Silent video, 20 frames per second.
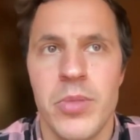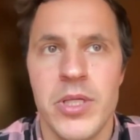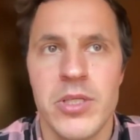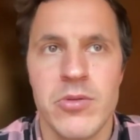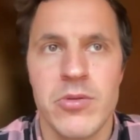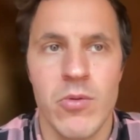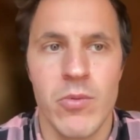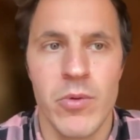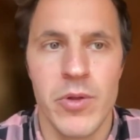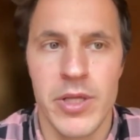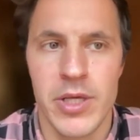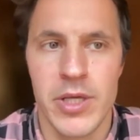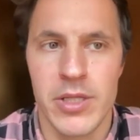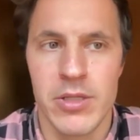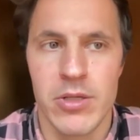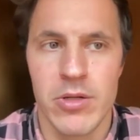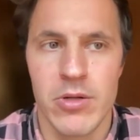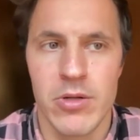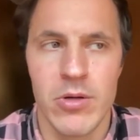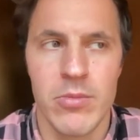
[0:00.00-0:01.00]
peaceful with
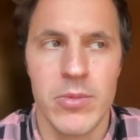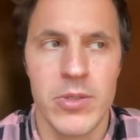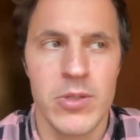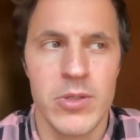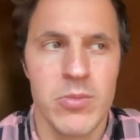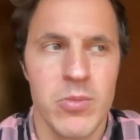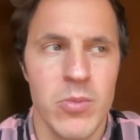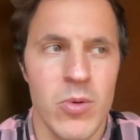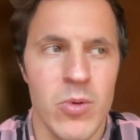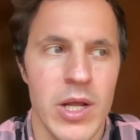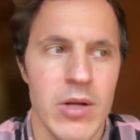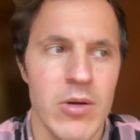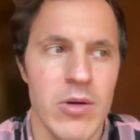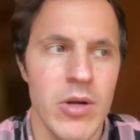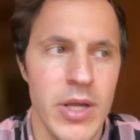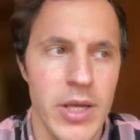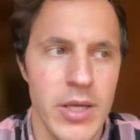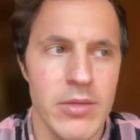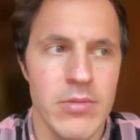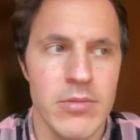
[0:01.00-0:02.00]
it, a bit more like,
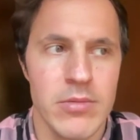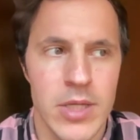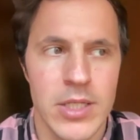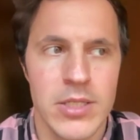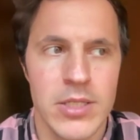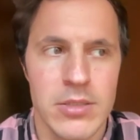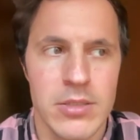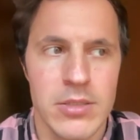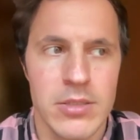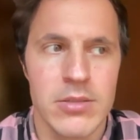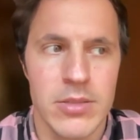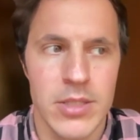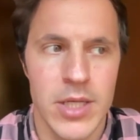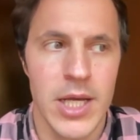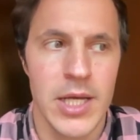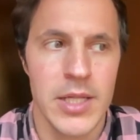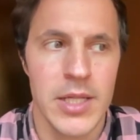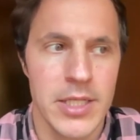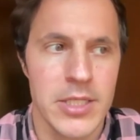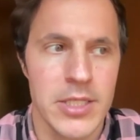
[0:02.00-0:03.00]
okay,
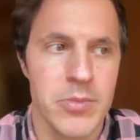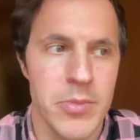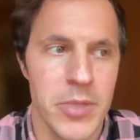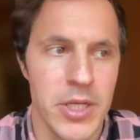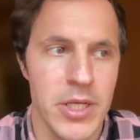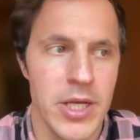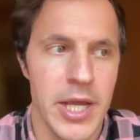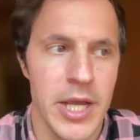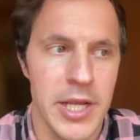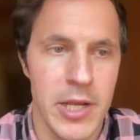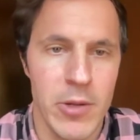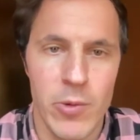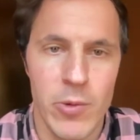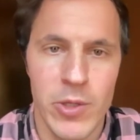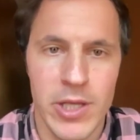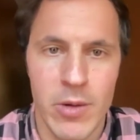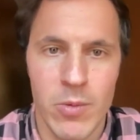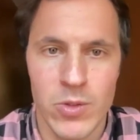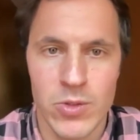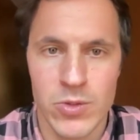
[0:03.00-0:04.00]
yeah, that's me. I knew
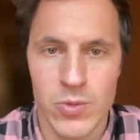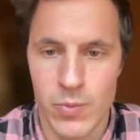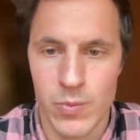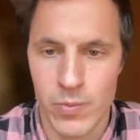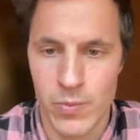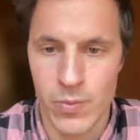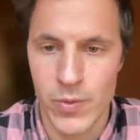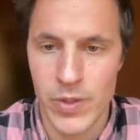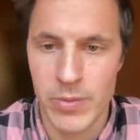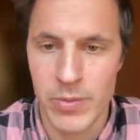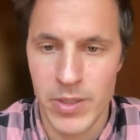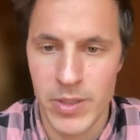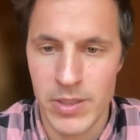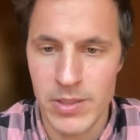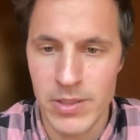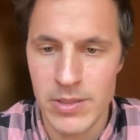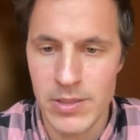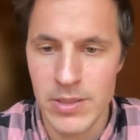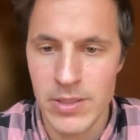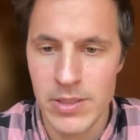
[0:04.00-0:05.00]
it. I was
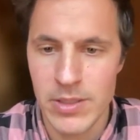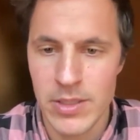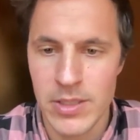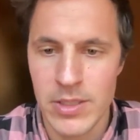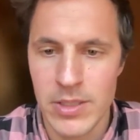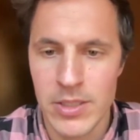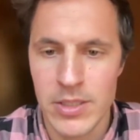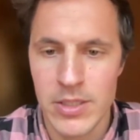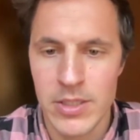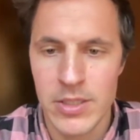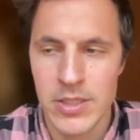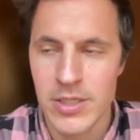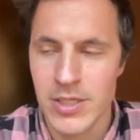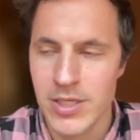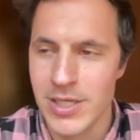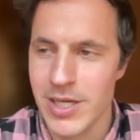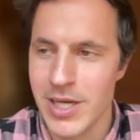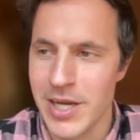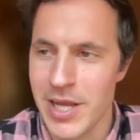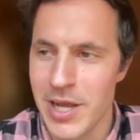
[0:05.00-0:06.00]
rebel
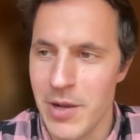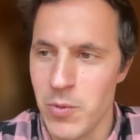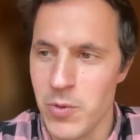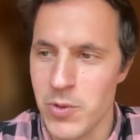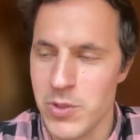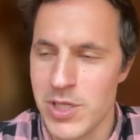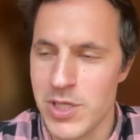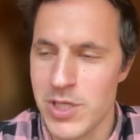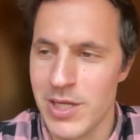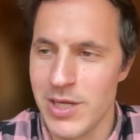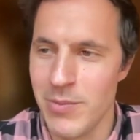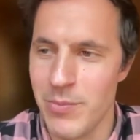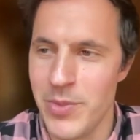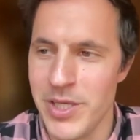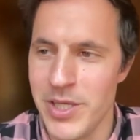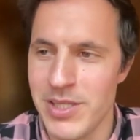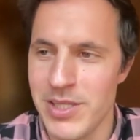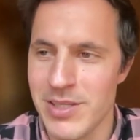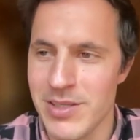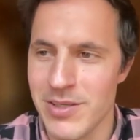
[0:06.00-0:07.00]
and I was a
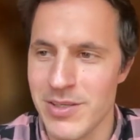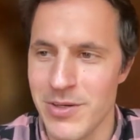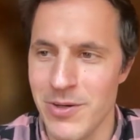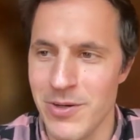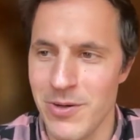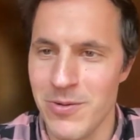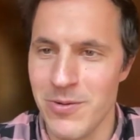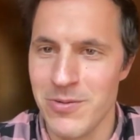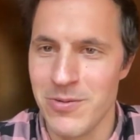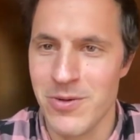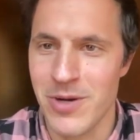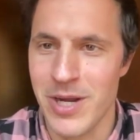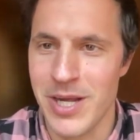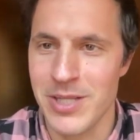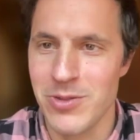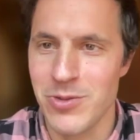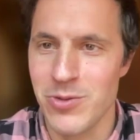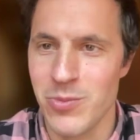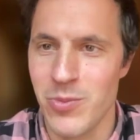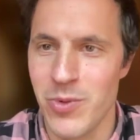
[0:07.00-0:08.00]
bit,
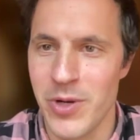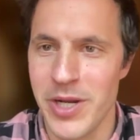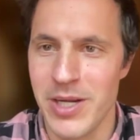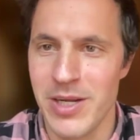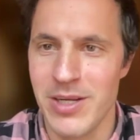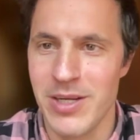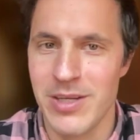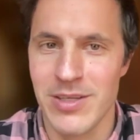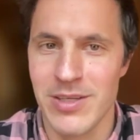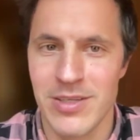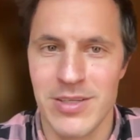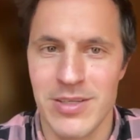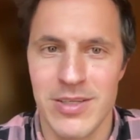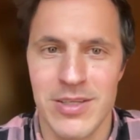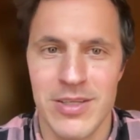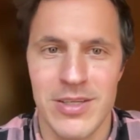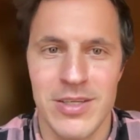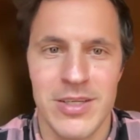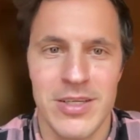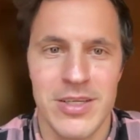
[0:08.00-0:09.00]
trying to break
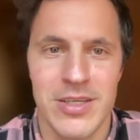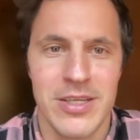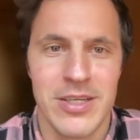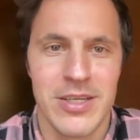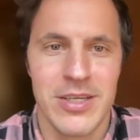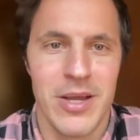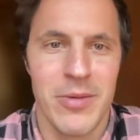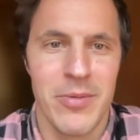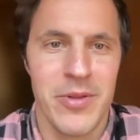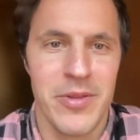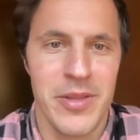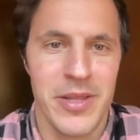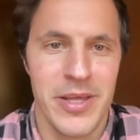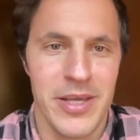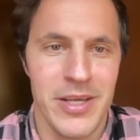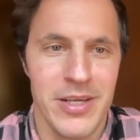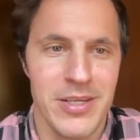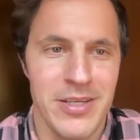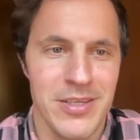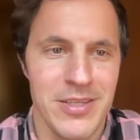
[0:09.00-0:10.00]

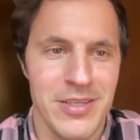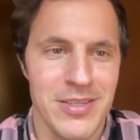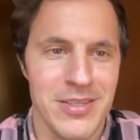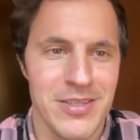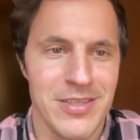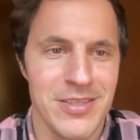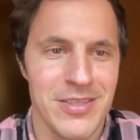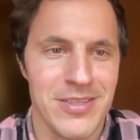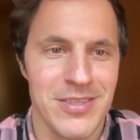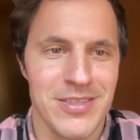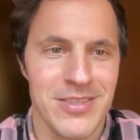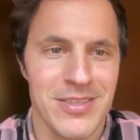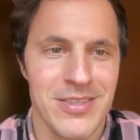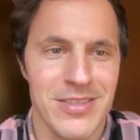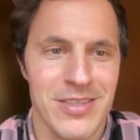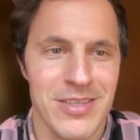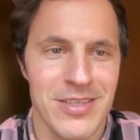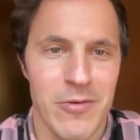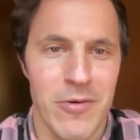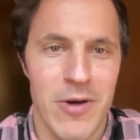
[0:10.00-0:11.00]
everything
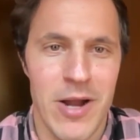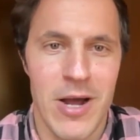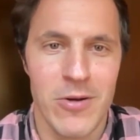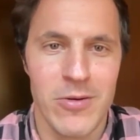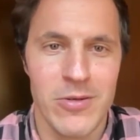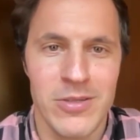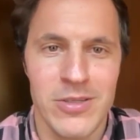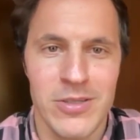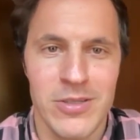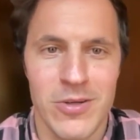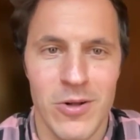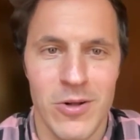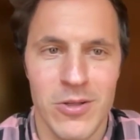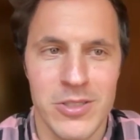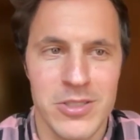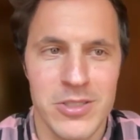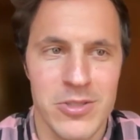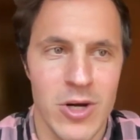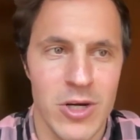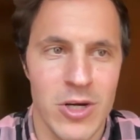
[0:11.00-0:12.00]
around, all
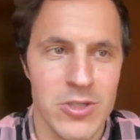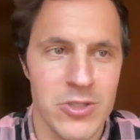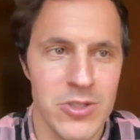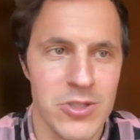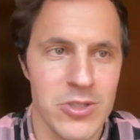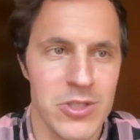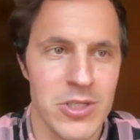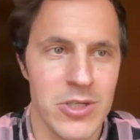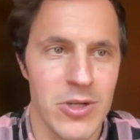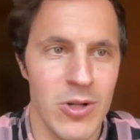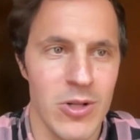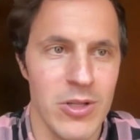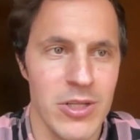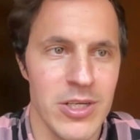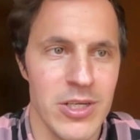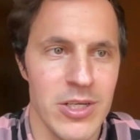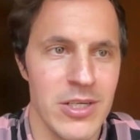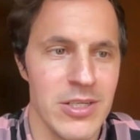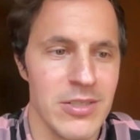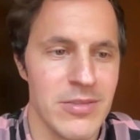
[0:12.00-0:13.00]
the structures and all
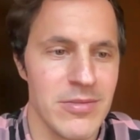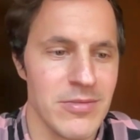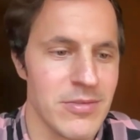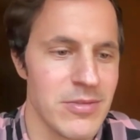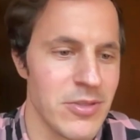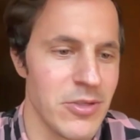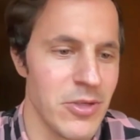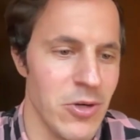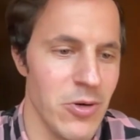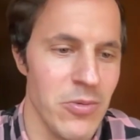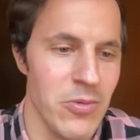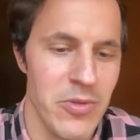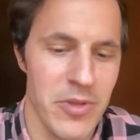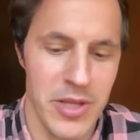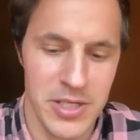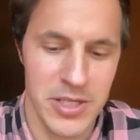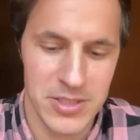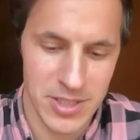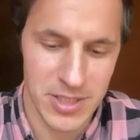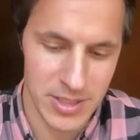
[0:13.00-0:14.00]
the,
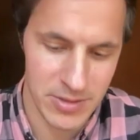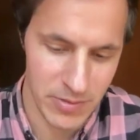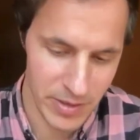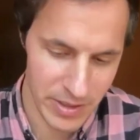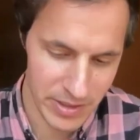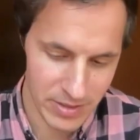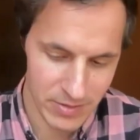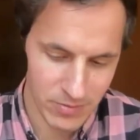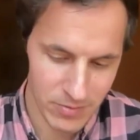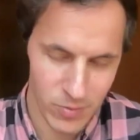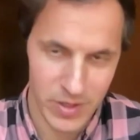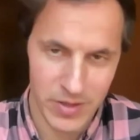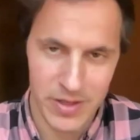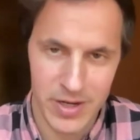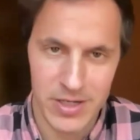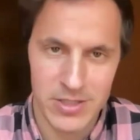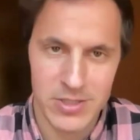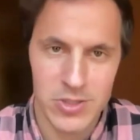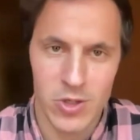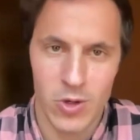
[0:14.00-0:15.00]
things that were
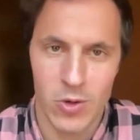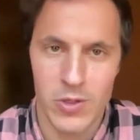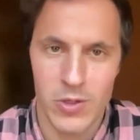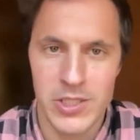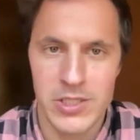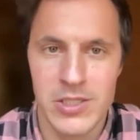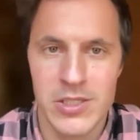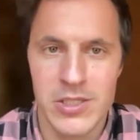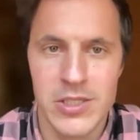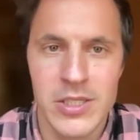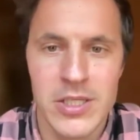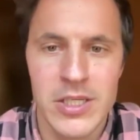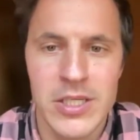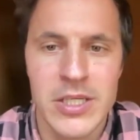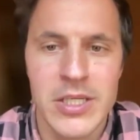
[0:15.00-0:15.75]
there solid.